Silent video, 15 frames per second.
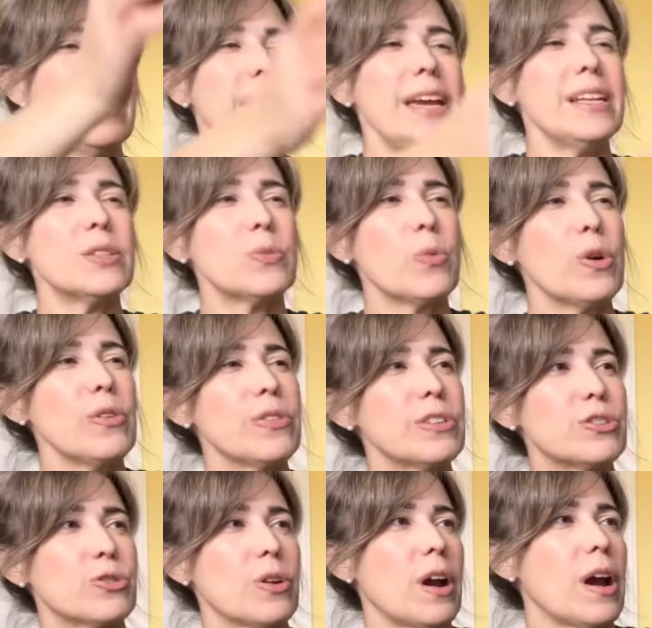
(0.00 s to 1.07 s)
it's worth a
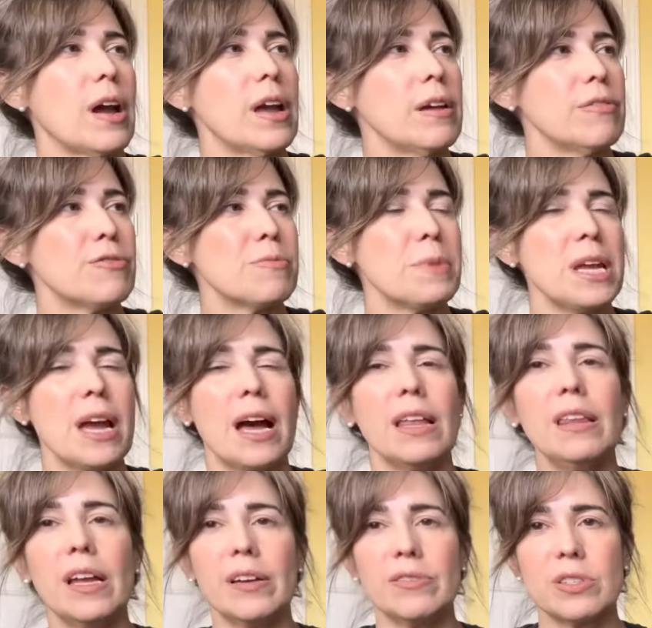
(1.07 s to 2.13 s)
try for me. I
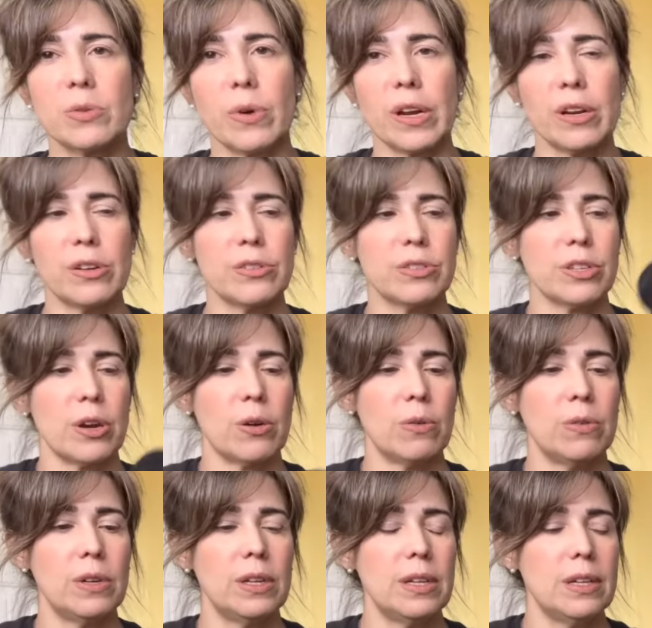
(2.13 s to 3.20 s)
love sweaters, so
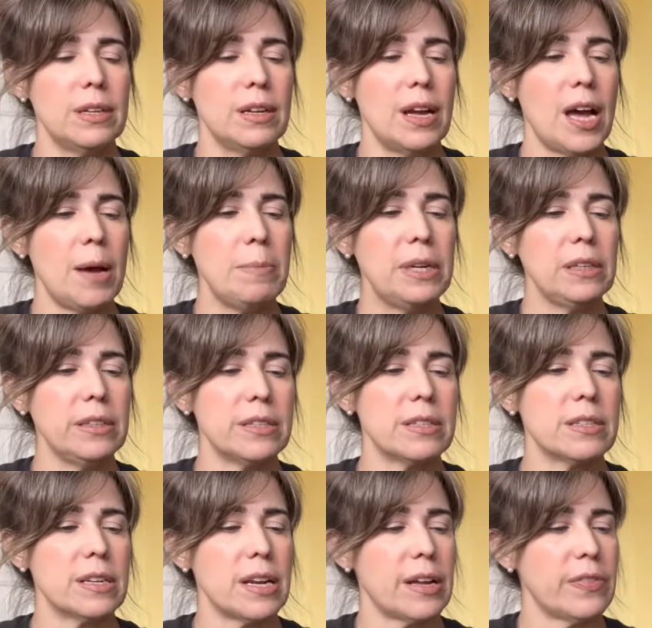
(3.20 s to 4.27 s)
I'm gonna
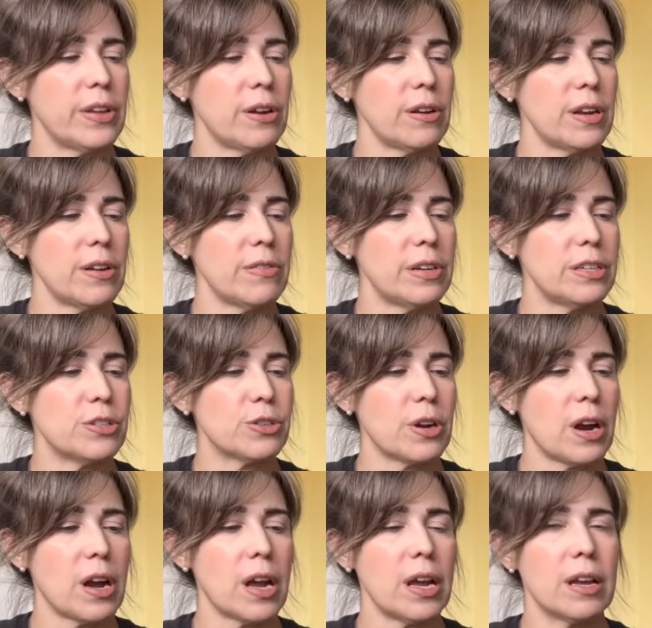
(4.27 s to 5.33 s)
list it out there and give it a
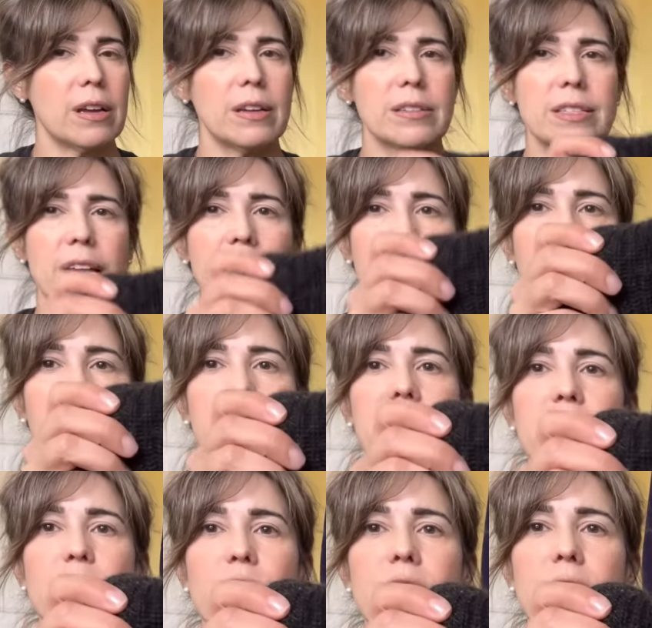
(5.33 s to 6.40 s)
try. It's kind of got an
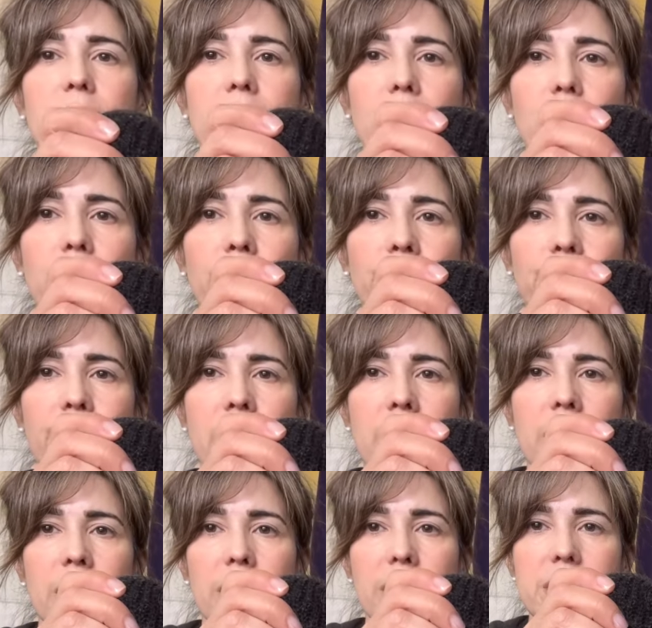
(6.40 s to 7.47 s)
interesting little
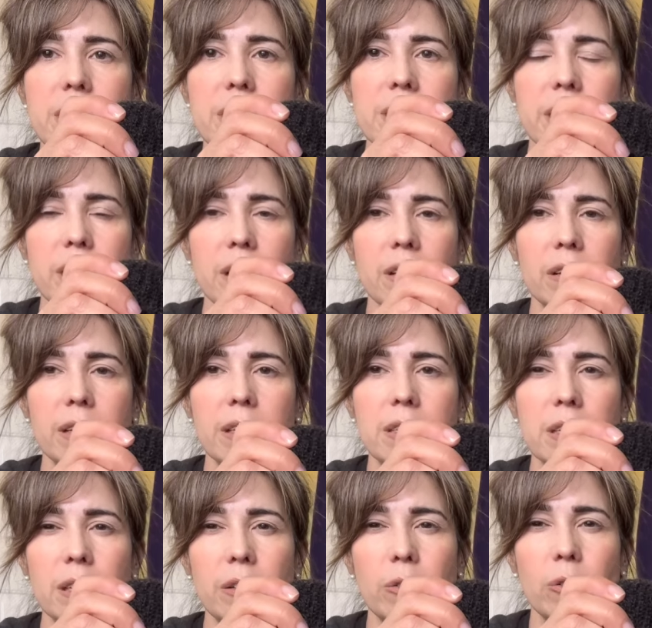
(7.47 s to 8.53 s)
detail. It's
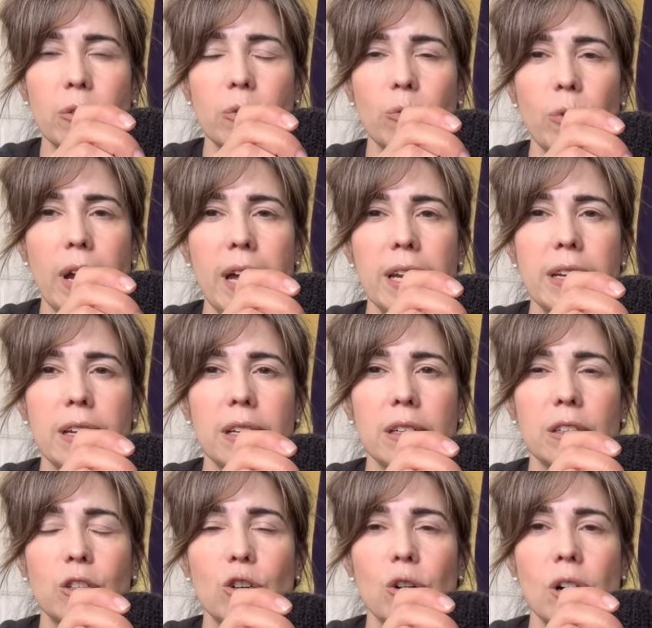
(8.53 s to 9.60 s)
a little red
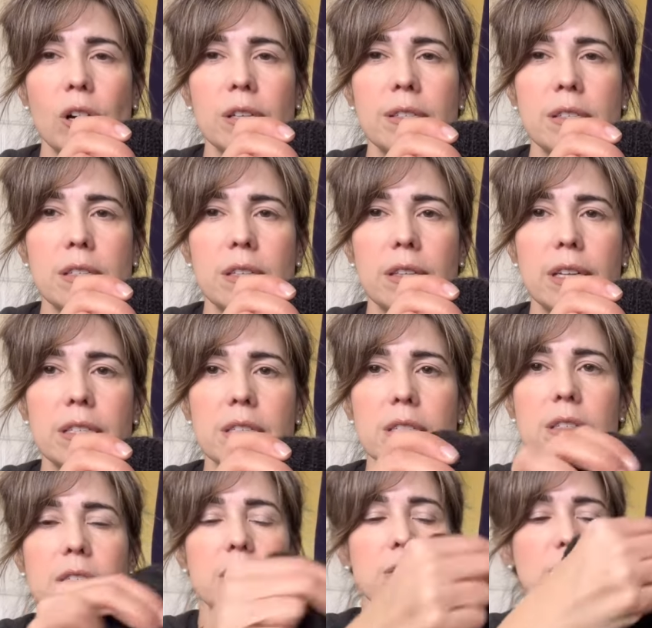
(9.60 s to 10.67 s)
cross that's
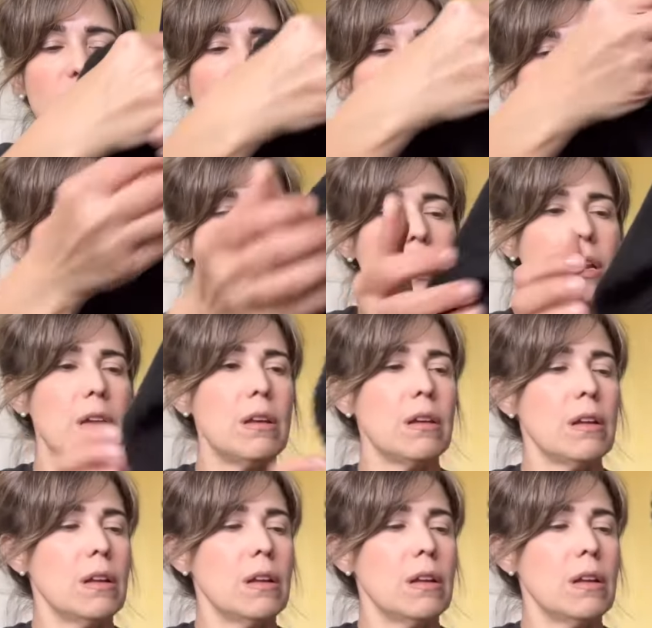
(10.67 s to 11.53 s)
sewn in.